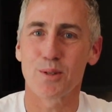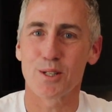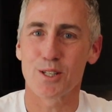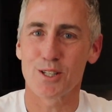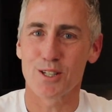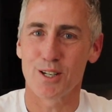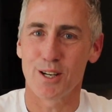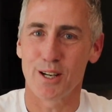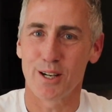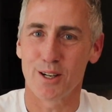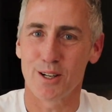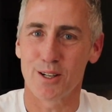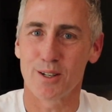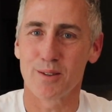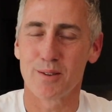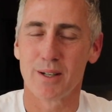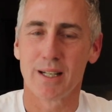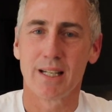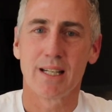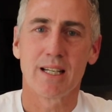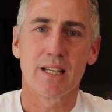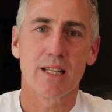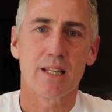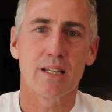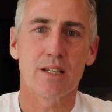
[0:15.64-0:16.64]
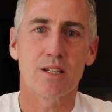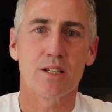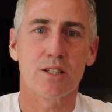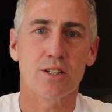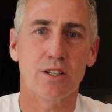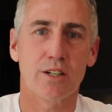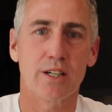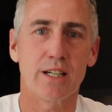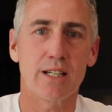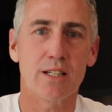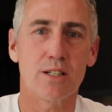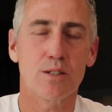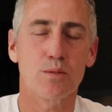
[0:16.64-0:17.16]
what's going on? This is
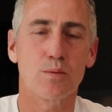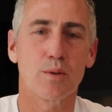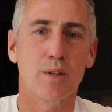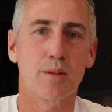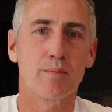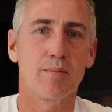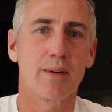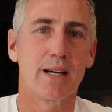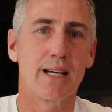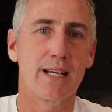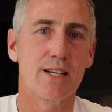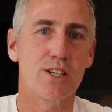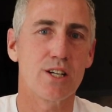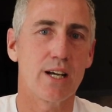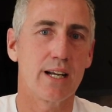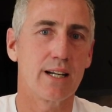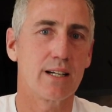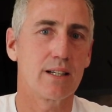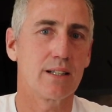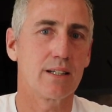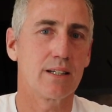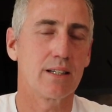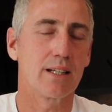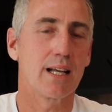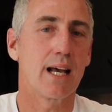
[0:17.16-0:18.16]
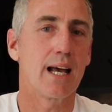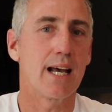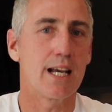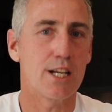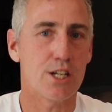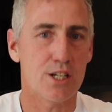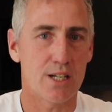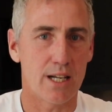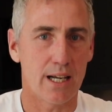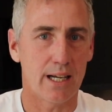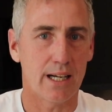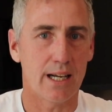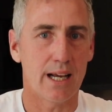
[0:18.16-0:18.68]
Chris with my channel
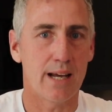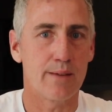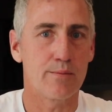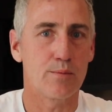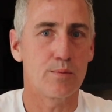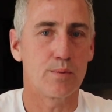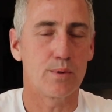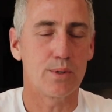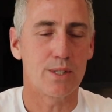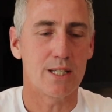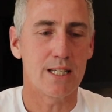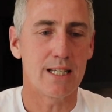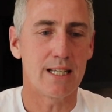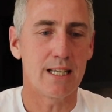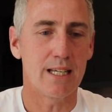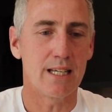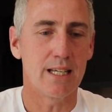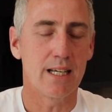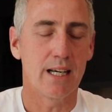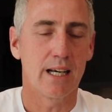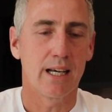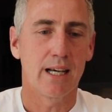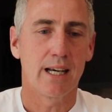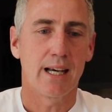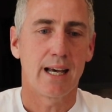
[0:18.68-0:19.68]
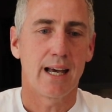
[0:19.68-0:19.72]
#Amputee,